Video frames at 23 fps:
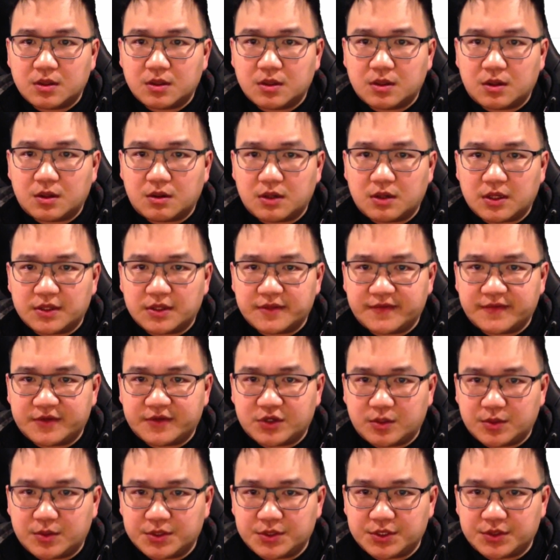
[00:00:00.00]
All right, let's
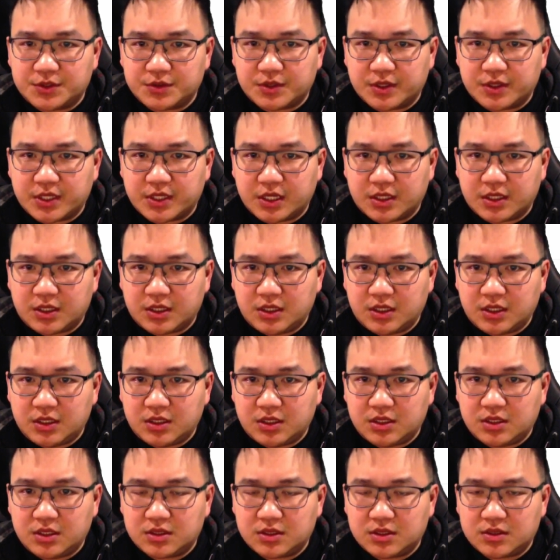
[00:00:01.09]
troubleshoot. Okay,
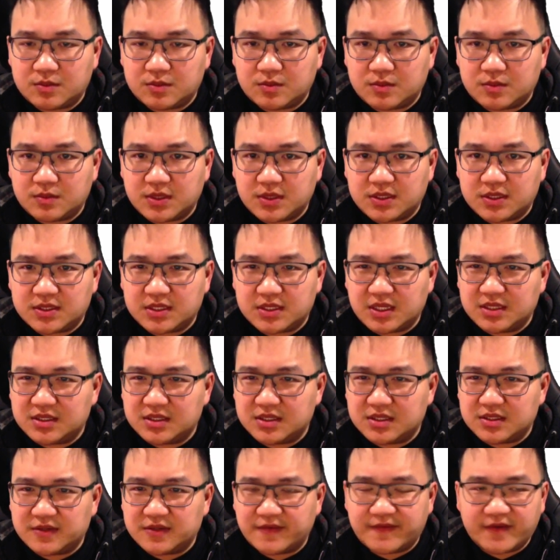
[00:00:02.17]
keys makes sense. It's
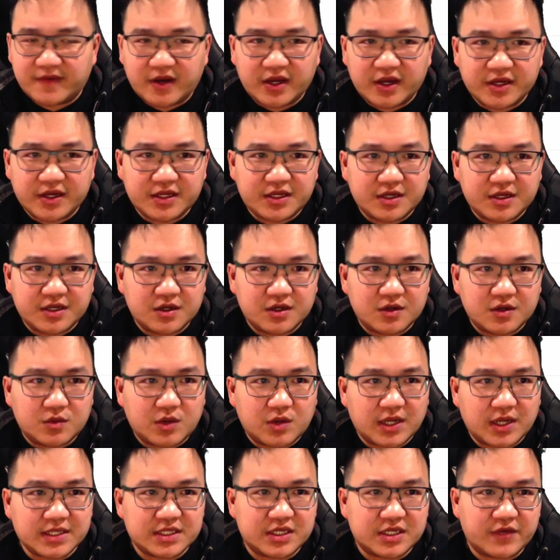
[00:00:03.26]
defined here. Why
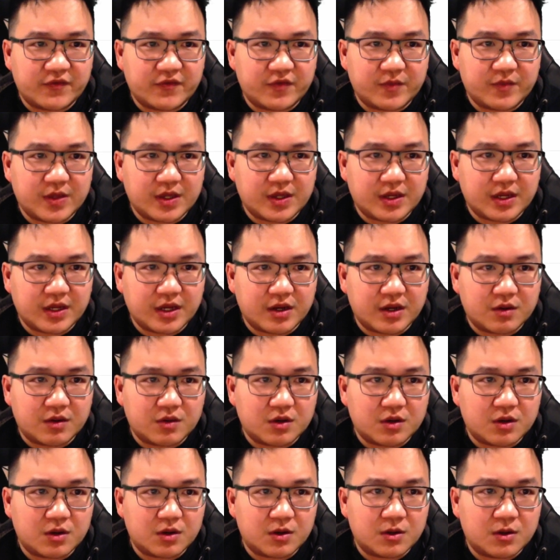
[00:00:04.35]
is it giving me an
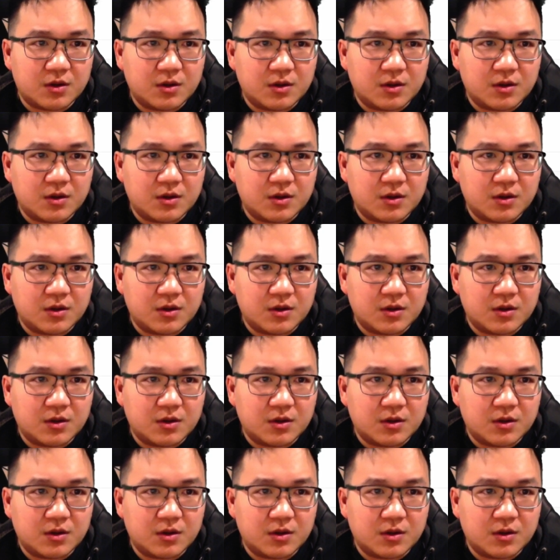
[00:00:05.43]
error?